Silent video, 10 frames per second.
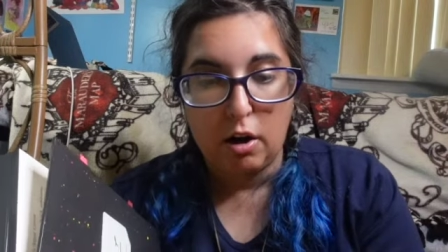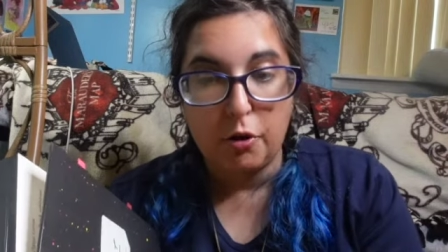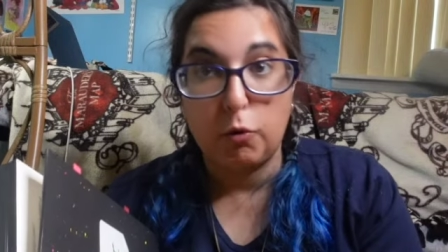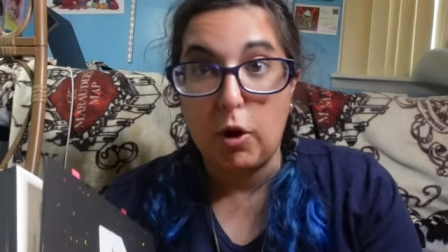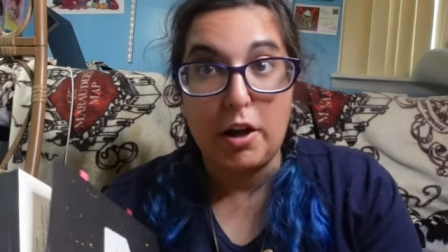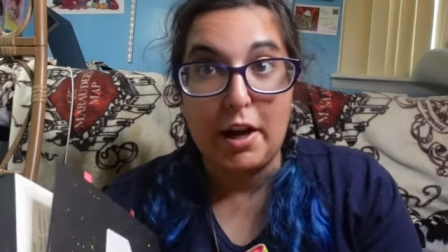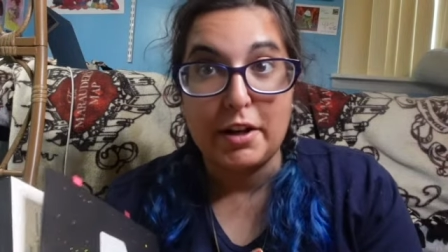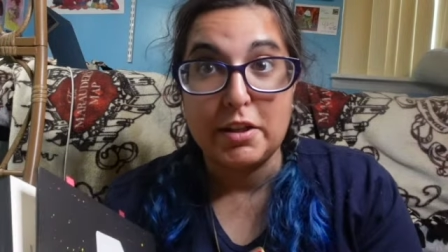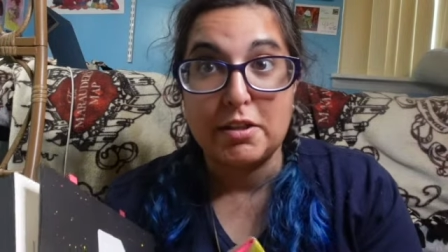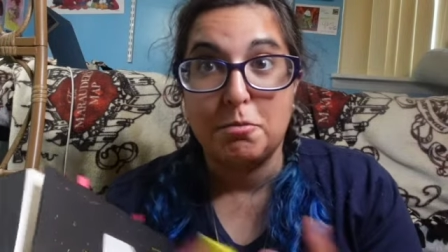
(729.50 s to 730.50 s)
the Royal
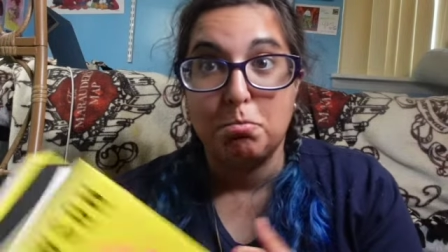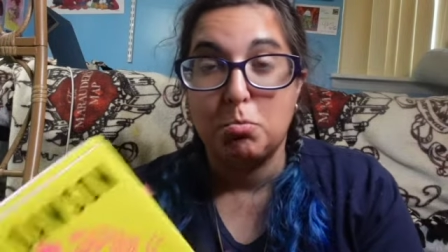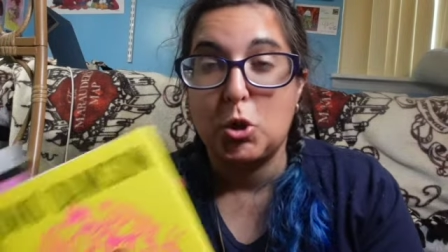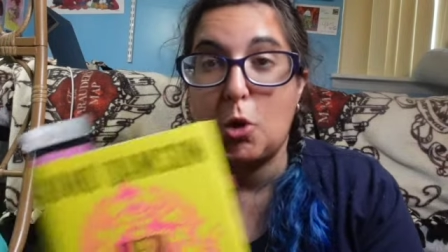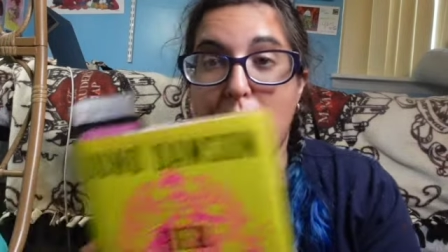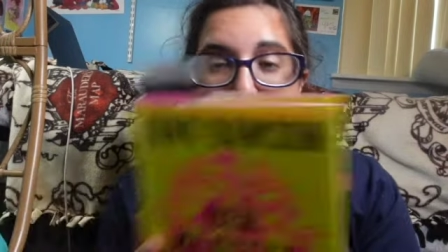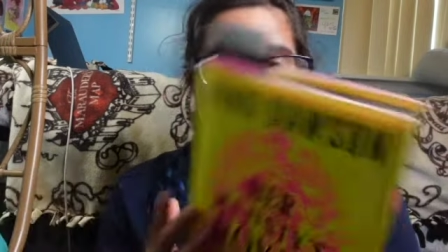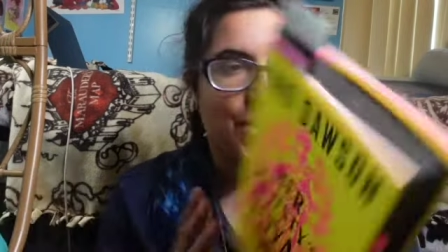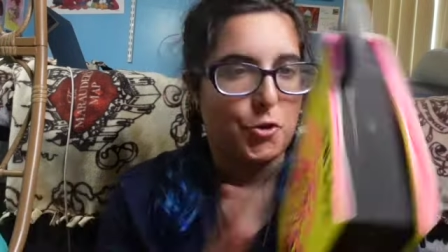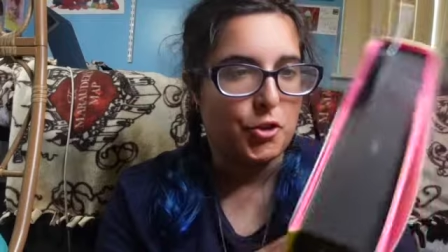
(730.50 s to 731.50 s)
Highness, so that's
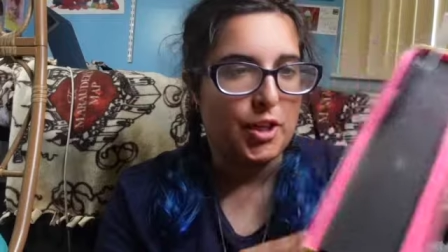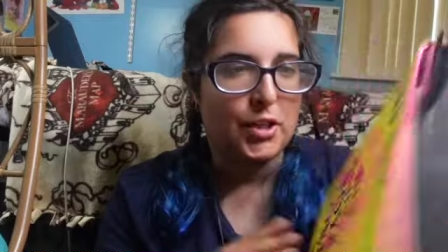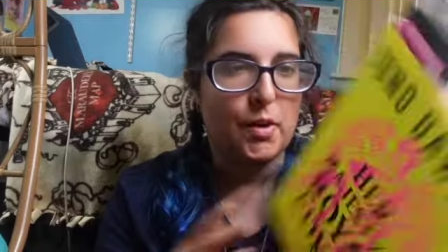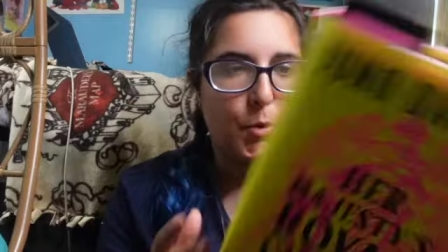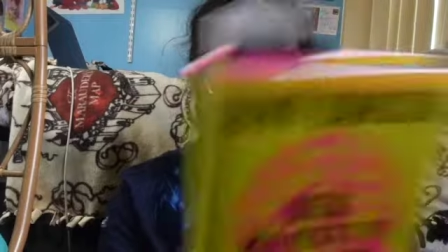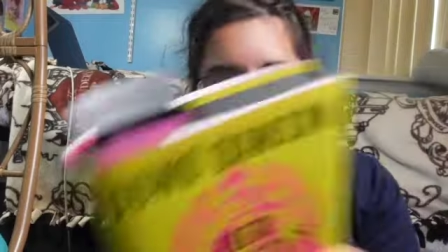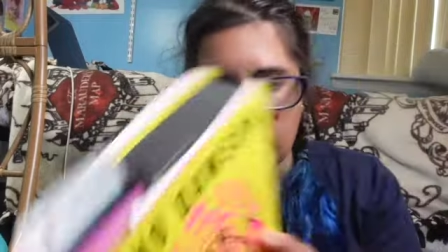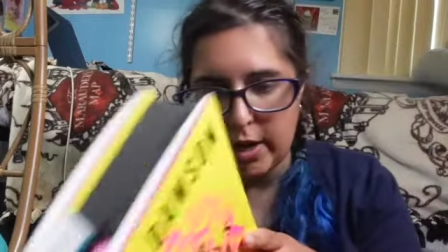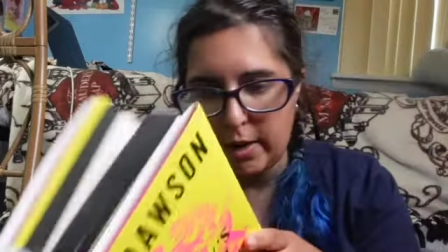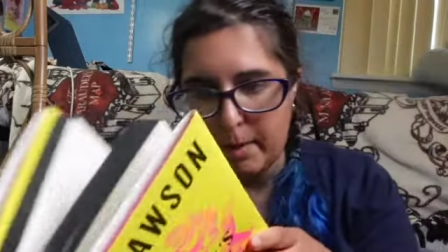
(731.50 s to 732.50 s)
kind of interesting. So I'm gonna go
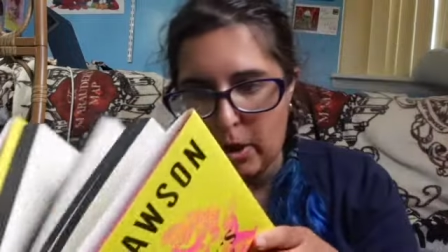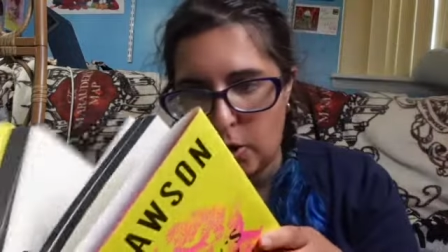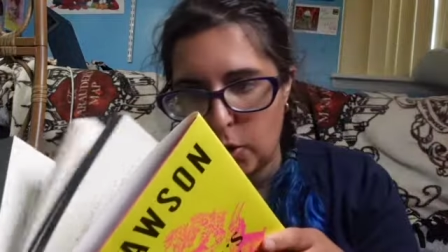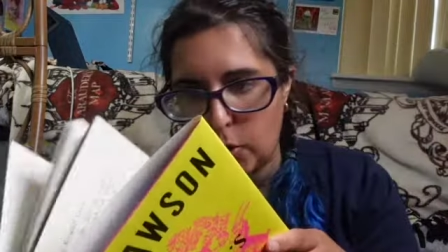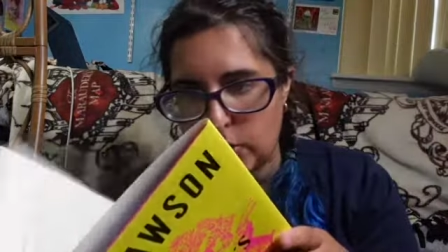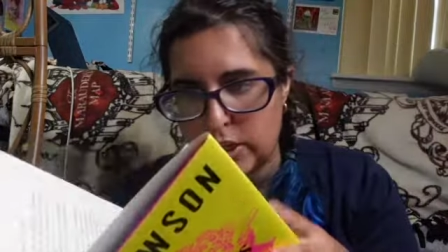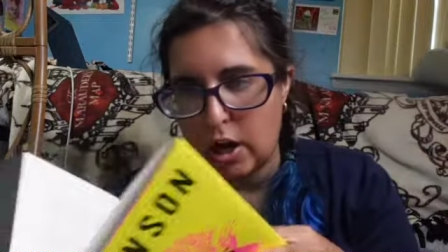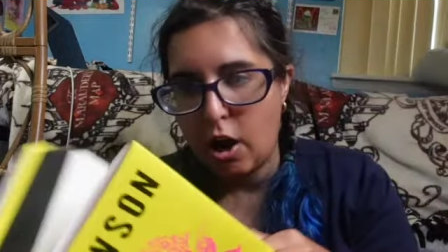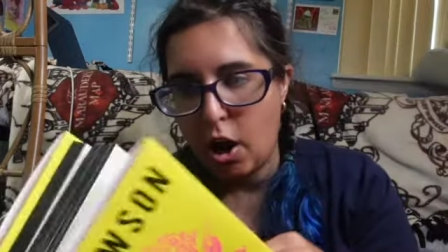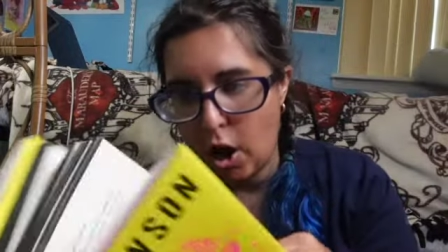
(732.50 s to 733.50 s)
read in about
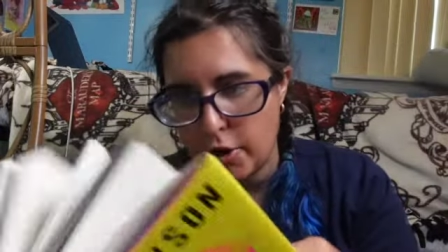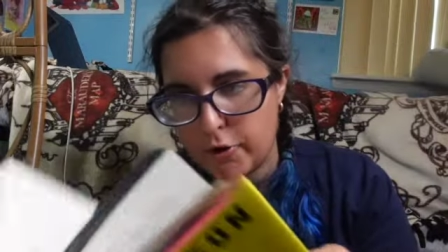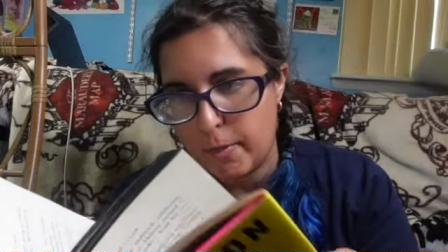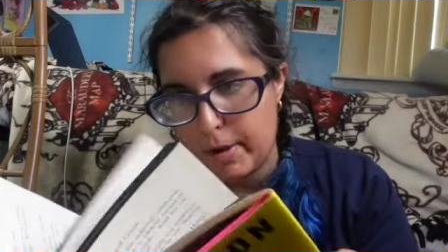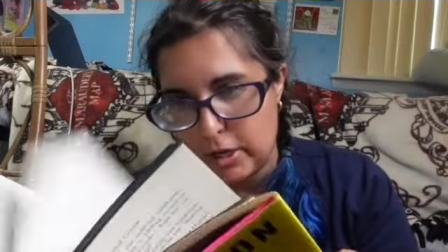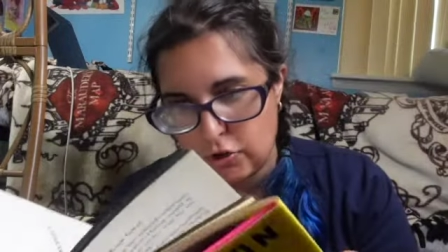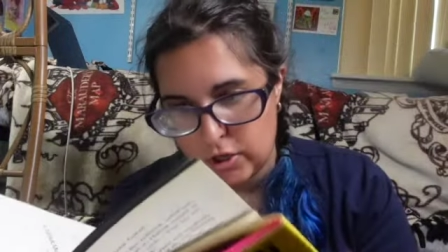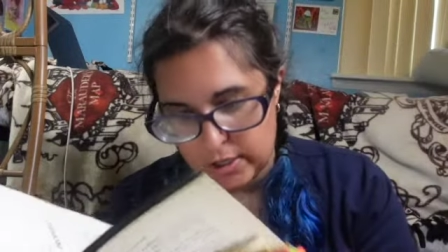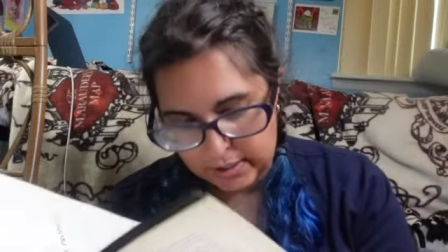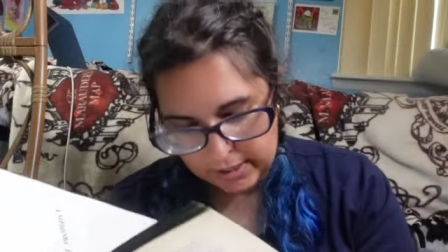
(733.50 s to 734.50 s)
a hundred
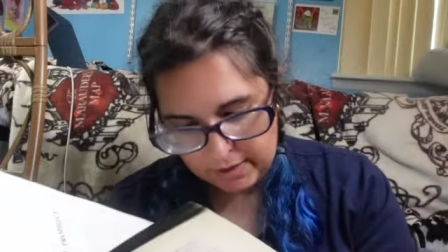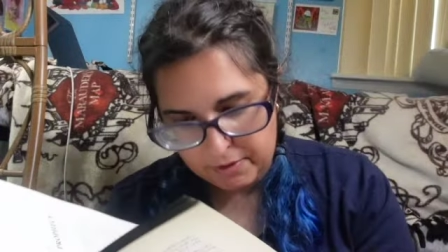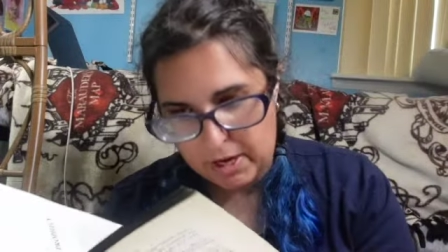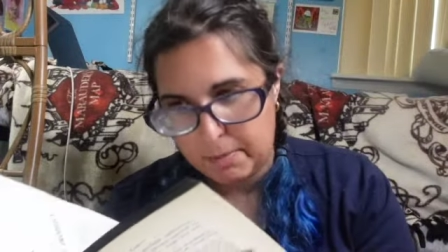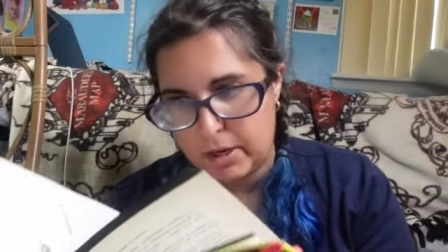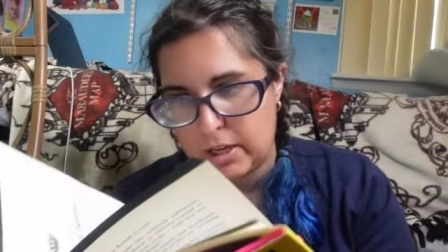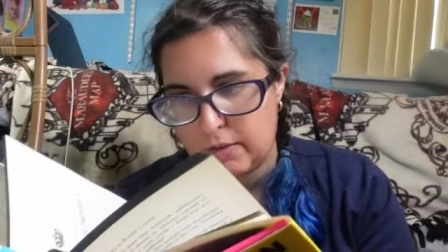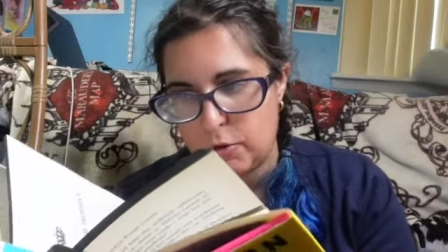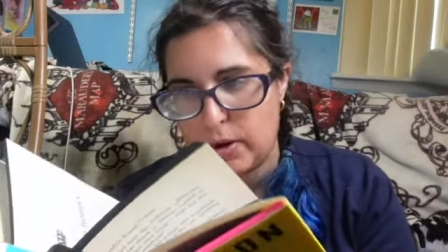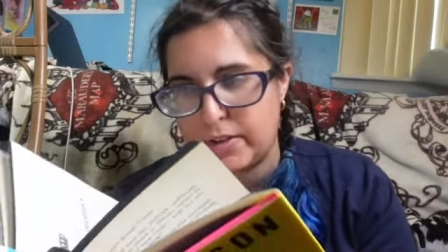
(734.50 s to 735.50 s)
pages, and then I'm gonna
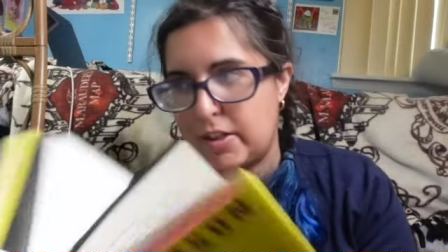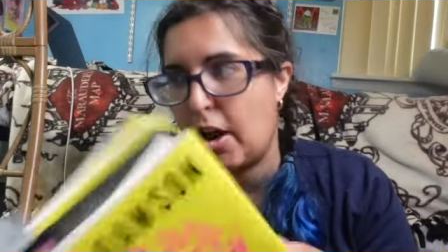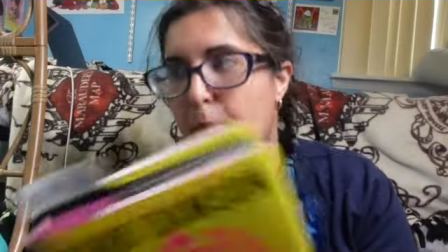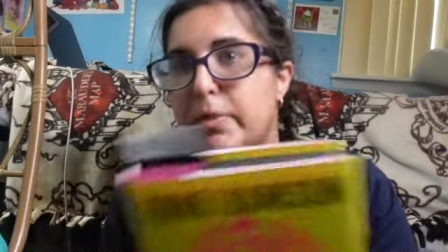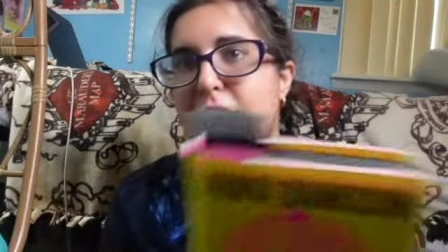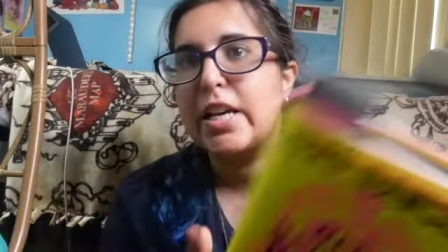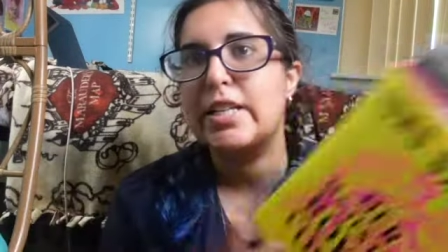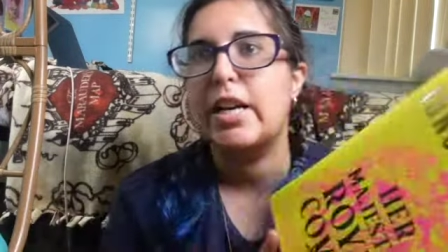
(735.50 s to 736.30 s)
give you guys an update.